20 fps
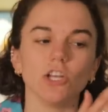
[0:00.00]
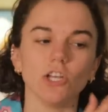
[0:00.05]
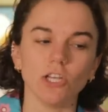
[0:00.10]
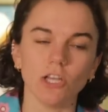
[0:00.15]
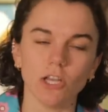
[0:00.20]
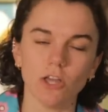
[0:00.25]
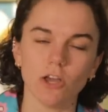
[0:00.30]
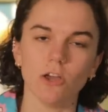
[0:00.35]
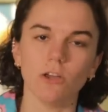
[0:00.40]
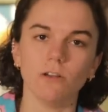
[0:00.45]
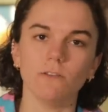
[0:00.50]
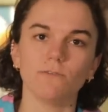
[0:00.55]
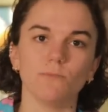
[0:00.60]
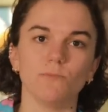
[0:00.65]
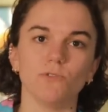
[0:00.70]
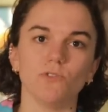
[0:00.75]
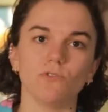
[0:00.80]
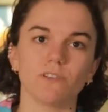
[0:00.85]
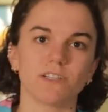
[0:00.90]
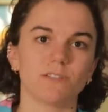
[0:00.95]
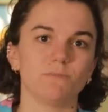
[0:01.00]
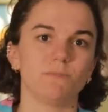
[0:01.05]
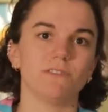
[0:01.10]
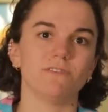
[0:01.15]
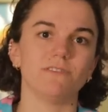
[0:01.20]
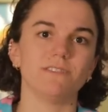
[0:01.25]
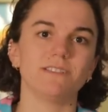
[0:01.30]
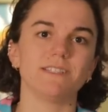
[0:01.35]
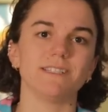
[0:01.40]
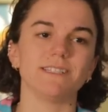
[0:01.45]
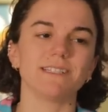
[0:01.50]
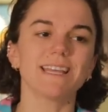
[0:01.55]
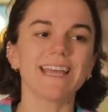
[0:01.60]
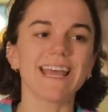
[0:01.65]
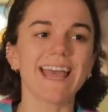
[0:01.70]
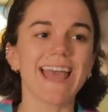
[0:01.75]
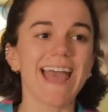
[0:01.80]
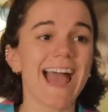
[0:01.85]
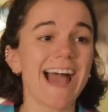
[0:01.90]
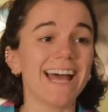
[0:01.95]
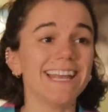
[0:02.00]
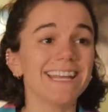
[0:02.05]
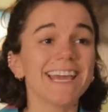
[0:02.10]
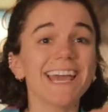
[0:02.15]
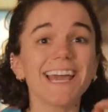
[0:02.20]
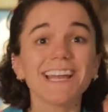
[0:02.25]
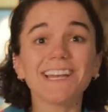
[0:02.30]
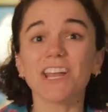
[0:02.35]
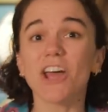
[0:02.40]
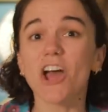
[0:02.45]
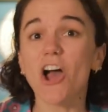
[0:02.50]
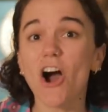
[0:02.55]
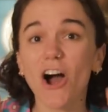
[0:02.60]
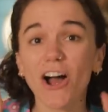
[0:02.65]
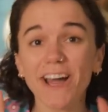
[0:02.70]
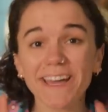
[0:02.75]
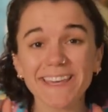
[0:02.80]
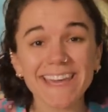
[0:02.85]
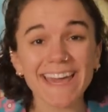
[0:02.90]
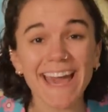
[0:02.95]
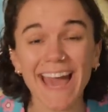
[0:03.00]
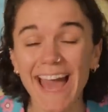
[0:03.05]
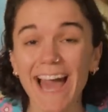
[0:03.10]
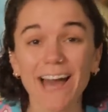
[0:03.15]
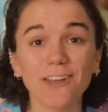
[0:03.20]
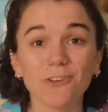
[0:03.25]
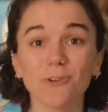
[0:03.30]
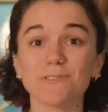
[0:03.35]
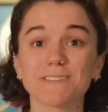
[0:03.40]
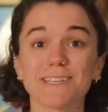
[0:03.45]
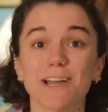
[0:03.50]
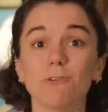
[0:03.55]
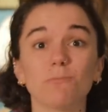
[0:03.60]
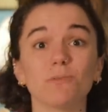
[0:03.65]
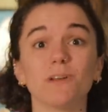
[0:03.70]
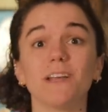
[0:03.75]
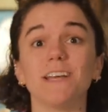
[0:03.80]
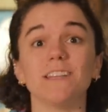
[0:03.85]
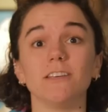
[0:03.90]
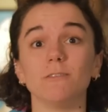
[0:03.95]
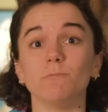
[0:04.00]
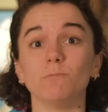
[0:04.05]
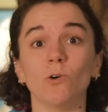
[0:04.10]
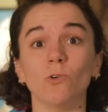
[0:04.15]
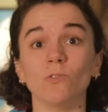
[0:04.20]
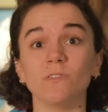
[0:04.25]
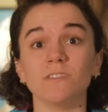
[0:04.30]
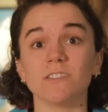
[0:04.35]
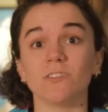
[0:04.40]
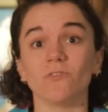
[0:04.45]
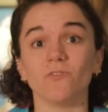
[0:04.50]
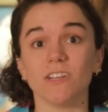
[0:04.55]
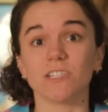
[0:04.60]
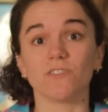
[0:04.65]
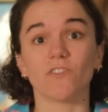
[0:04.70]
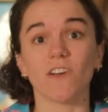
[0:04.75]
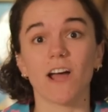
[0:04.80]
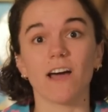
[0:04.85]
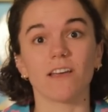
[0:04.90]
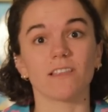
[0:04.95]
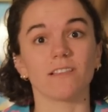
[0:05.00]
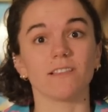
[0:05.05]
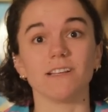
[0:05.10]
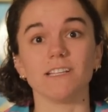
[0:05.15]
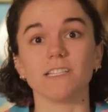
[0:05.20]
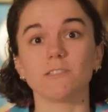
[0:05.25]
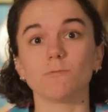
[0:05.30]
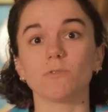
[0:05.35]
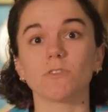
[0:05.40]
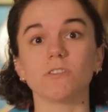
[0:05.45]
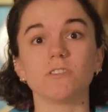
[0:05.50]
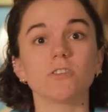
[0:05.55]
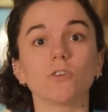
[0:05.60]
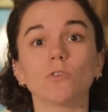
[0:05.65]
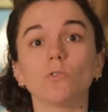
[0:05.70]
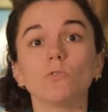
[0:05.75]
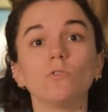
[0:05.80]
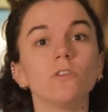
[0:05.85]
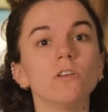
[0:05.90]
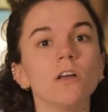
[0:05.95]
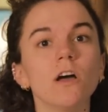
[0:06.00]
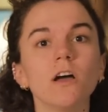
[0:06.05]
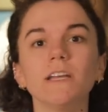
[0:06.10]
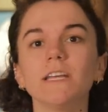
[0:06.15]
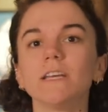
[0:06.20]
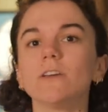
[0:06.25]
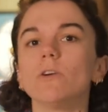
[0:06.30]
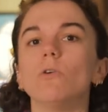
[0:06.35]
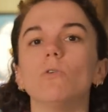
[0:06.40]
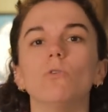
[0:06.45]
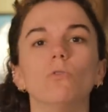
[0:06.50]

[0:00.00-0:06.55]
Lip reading: learn from your experiences. And again, I cannot downplay the importance of this for athletes, because you're learning